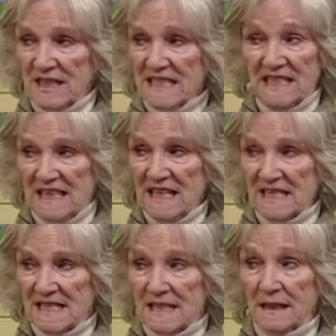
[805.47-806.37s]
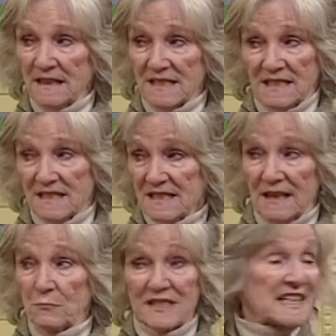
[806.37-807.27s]
He didn't like his son because his
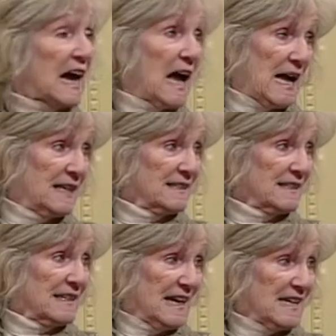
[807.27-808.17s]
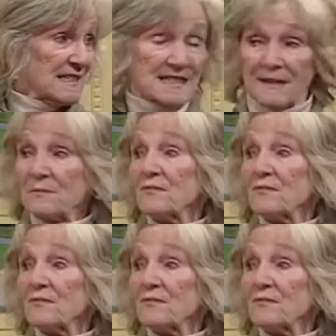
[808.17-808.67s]
son was kind and nice.